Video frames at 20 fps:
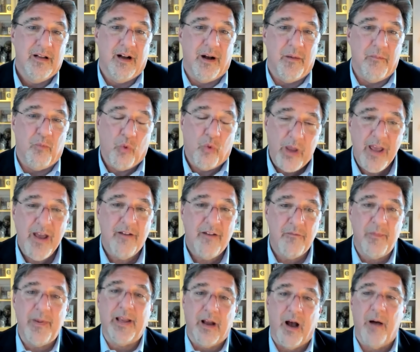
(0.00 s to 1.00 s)
Um, we
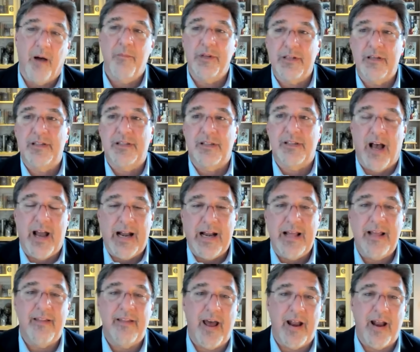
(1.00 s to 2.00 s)
have become a
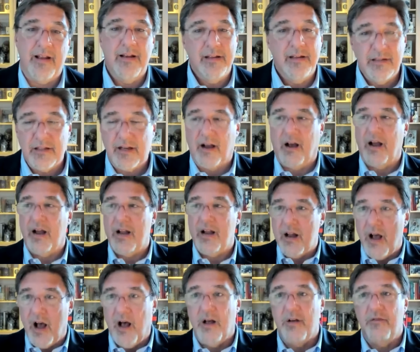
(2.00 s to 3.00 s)
society that is
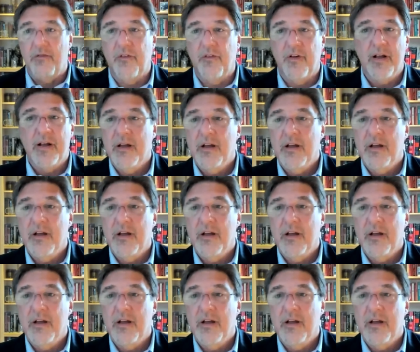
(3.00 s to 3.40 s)
kind of,